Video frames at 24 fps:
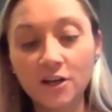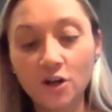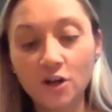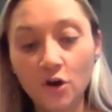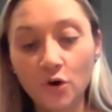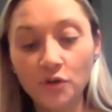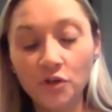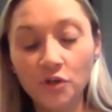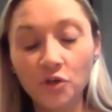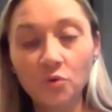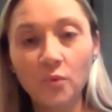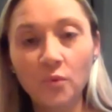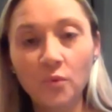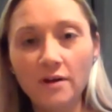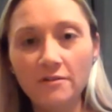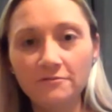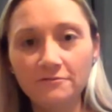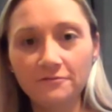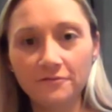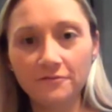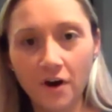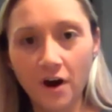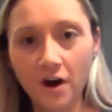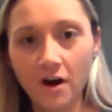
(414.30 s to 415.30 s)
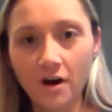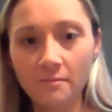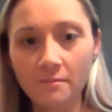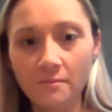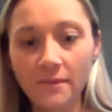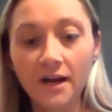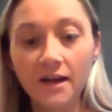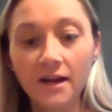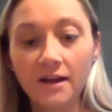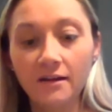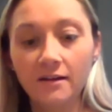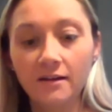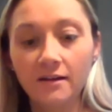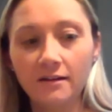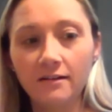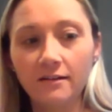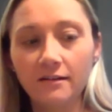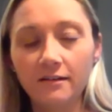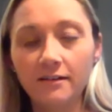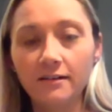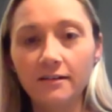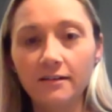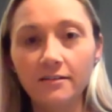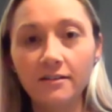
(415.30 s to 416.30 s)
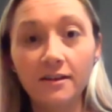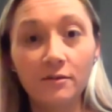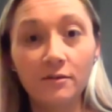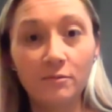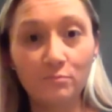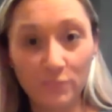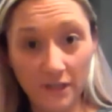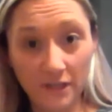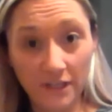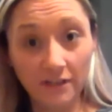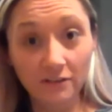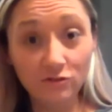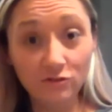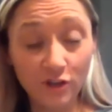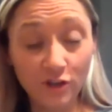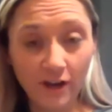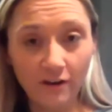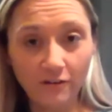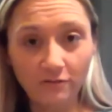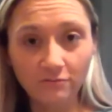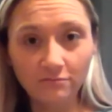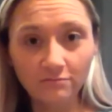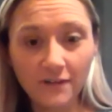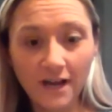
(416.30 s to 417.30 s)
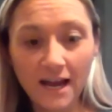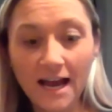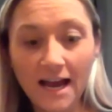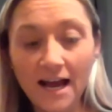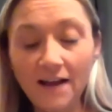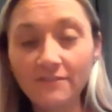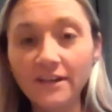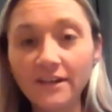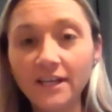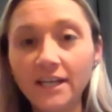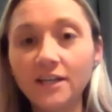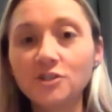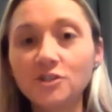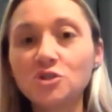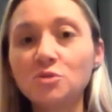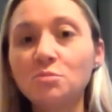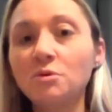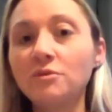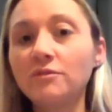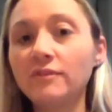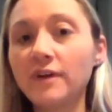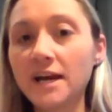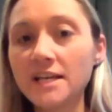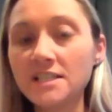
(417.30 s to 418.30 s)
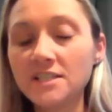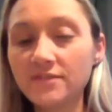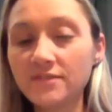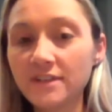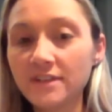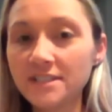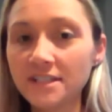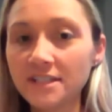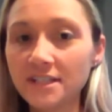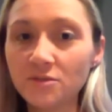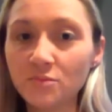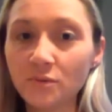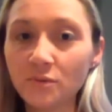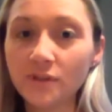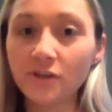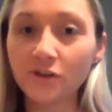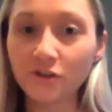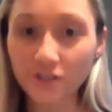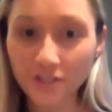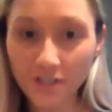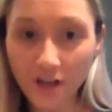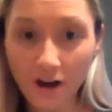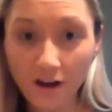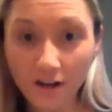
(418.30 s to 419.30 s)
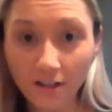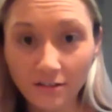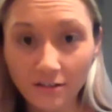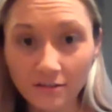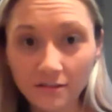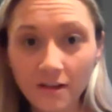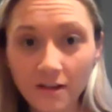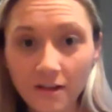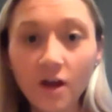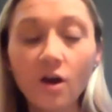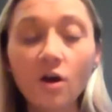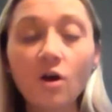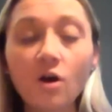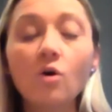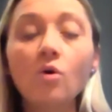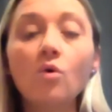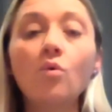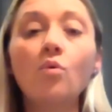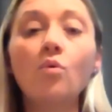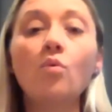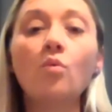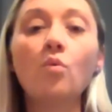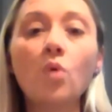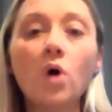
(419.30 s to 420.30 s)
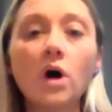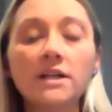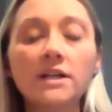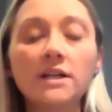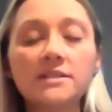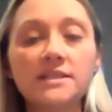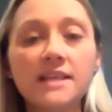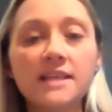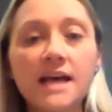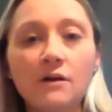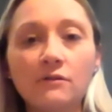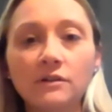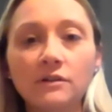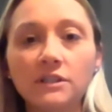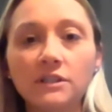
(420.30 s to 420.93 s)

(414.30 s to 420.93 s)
know you went from being in jail, having supervised visits with your son. What is that